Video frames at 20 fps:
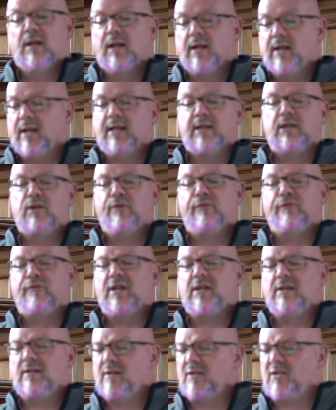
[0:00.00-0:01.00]
click your
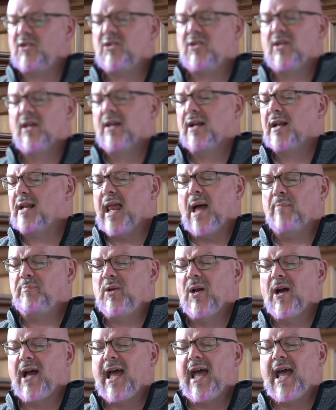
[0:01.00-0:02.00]
fingers, clap
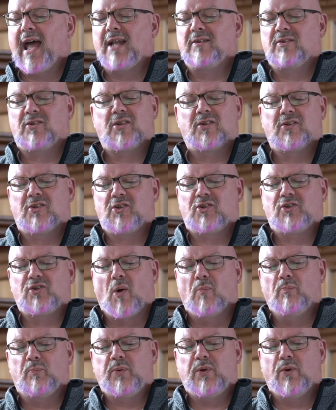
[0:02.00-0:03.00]
your hands,
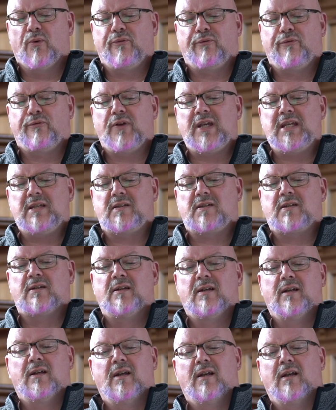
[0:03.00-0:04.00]
stomp your feet,
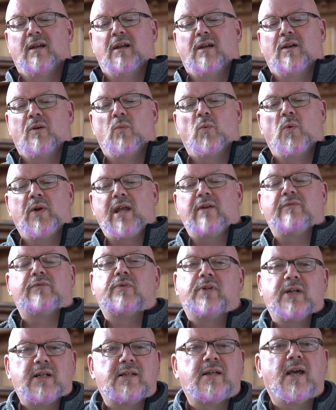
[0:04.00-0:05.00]

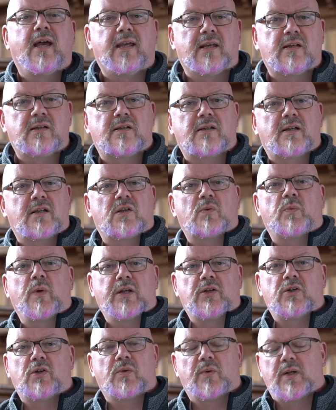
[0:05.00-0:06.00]
whatever it takes to
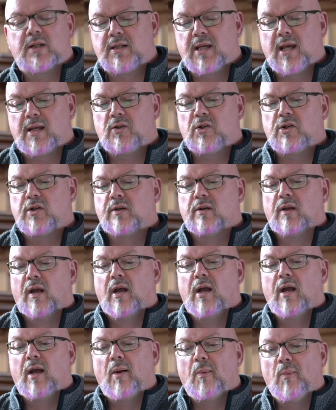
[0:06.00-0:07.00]
switch your attention
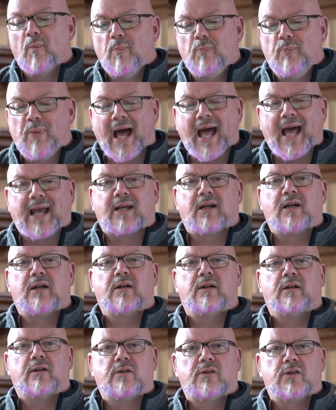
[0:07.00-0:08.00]
back
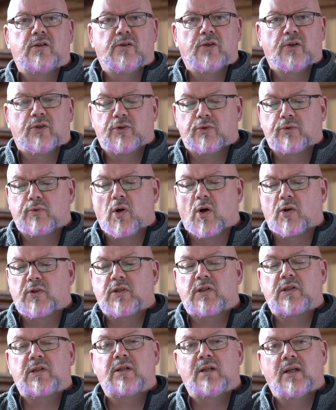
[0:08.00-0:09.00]
to the
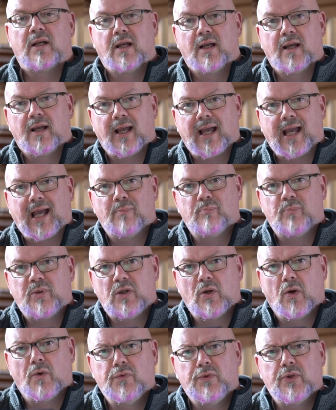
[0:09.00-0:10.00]
cross and
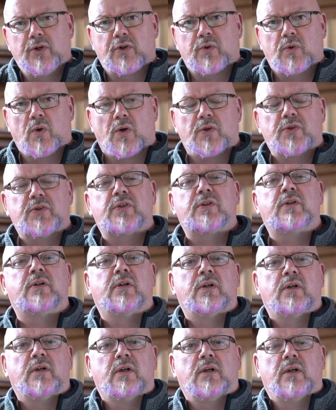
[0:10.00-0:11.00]
beyond the cross
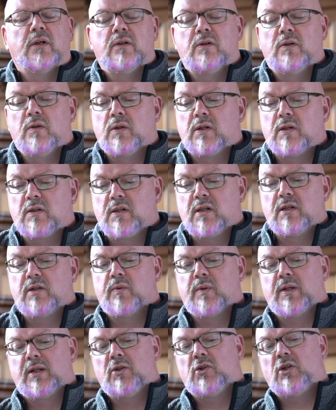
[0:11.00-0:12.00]
to
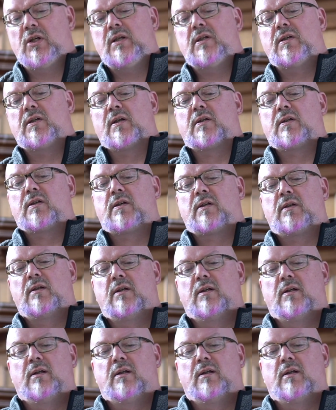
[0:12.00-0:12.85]
considering Jesus,